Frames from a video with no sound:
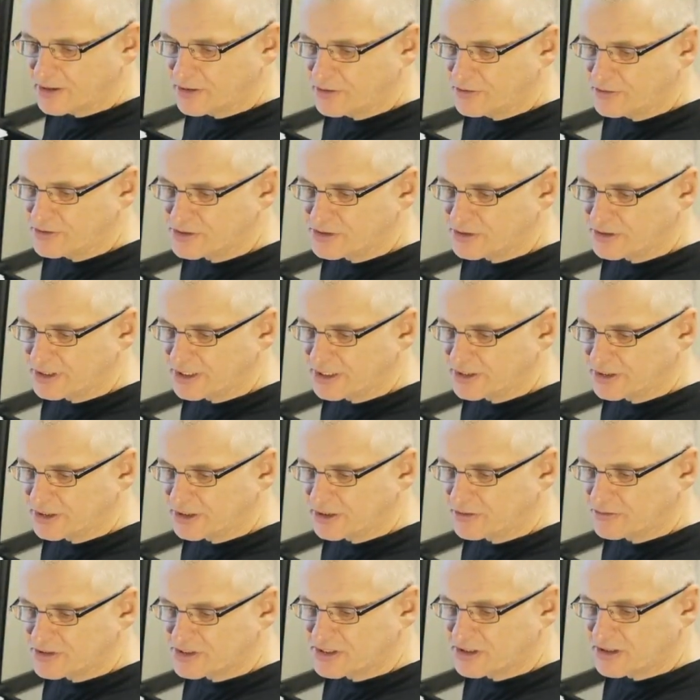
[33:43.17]
Who's going to get the
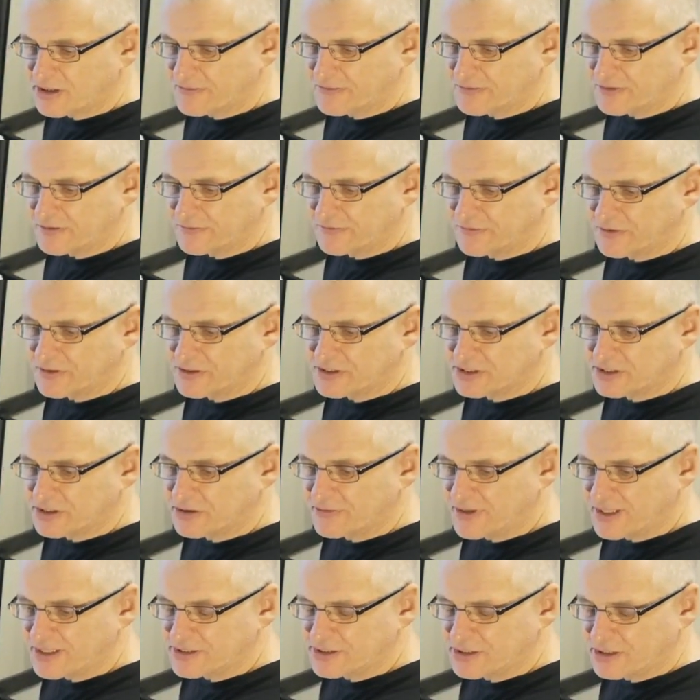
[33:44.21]
gold star for the first
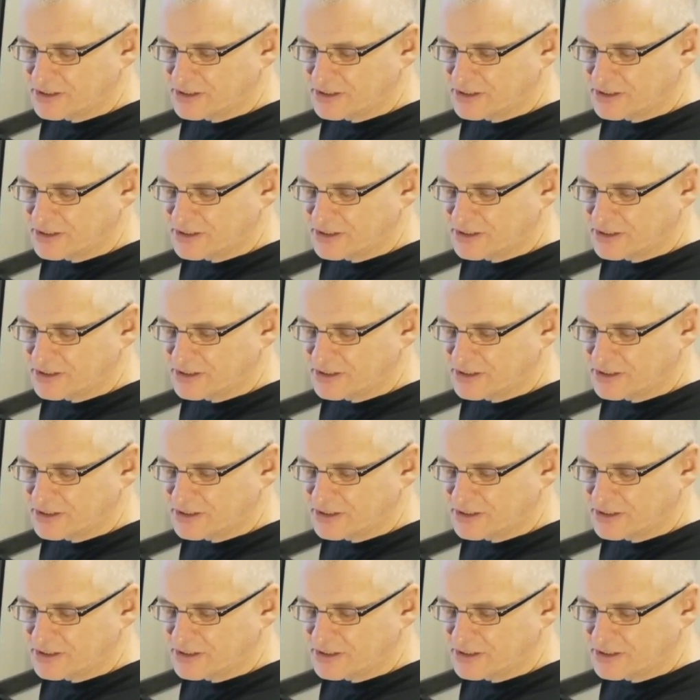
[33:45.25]
correct